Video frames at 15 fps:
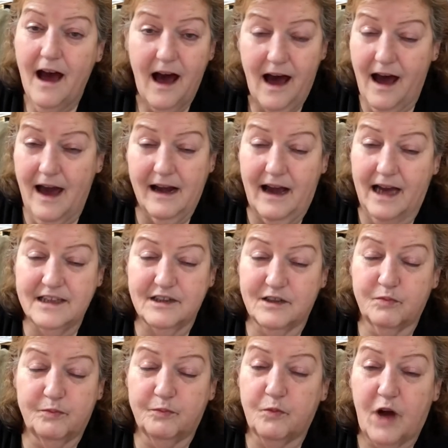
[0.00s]
I just
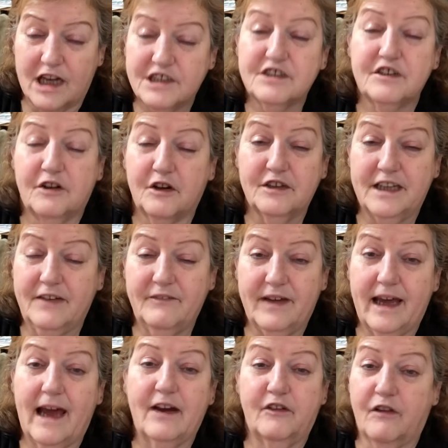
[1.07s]
watched it on
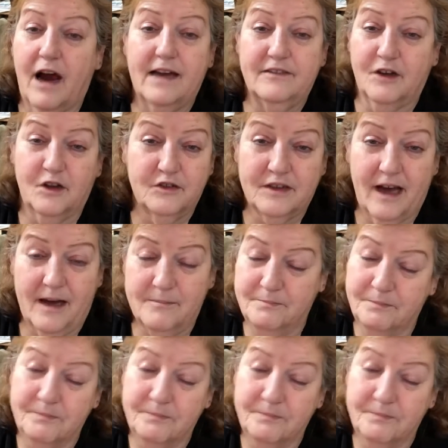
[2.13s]
TV and cried the whole time.